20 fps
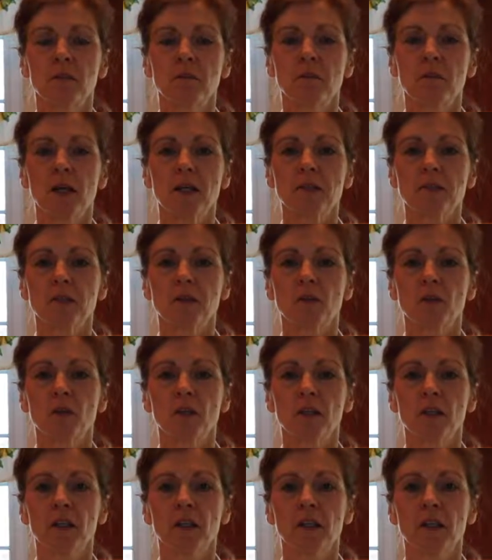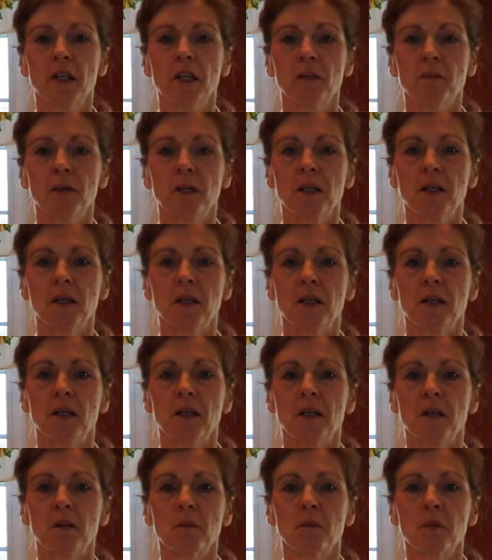makes it really yummy.
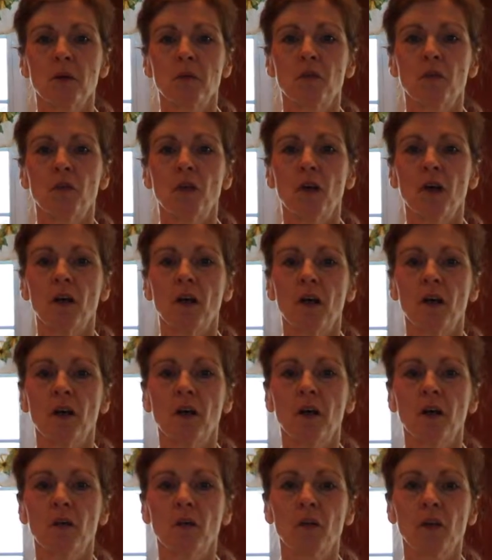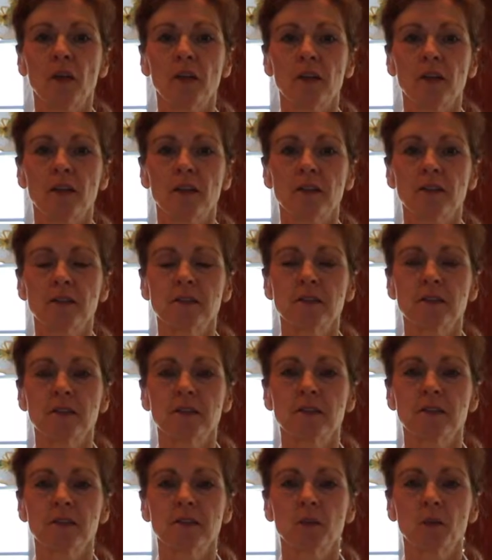But for our ingredients,
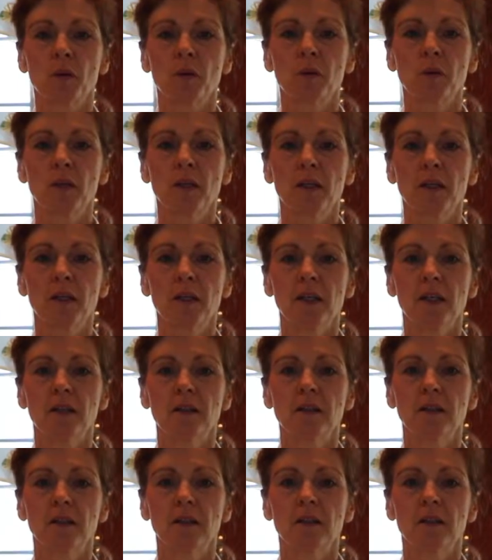this is what we need.